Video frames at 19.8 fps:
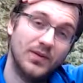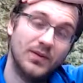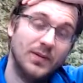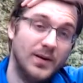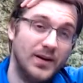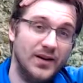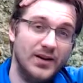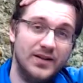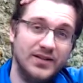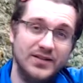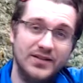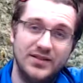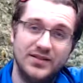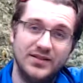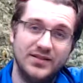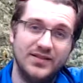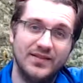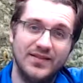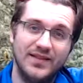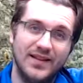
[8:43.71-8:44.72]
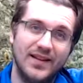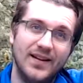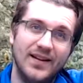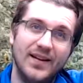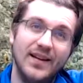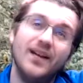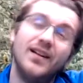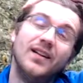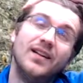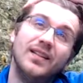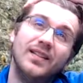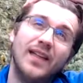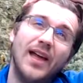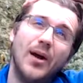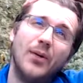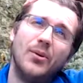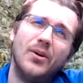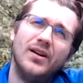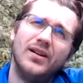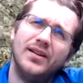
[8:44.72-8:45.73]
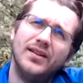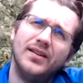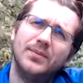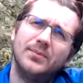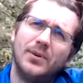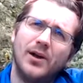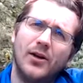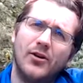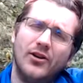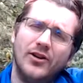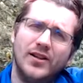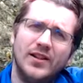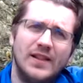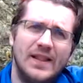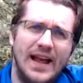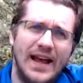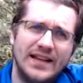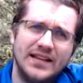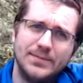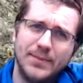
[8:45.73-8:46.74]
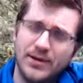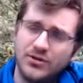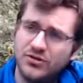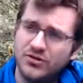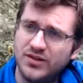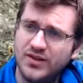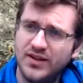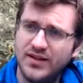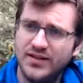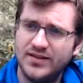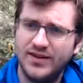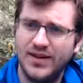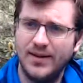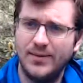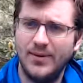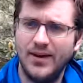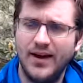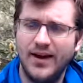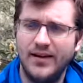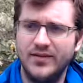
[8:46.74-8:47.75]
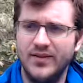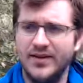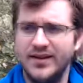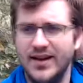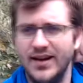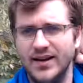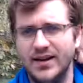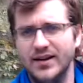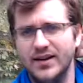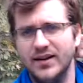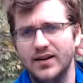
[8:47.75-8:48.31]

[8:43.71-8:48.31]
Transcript: because that one is probably the last specialty exam I have to take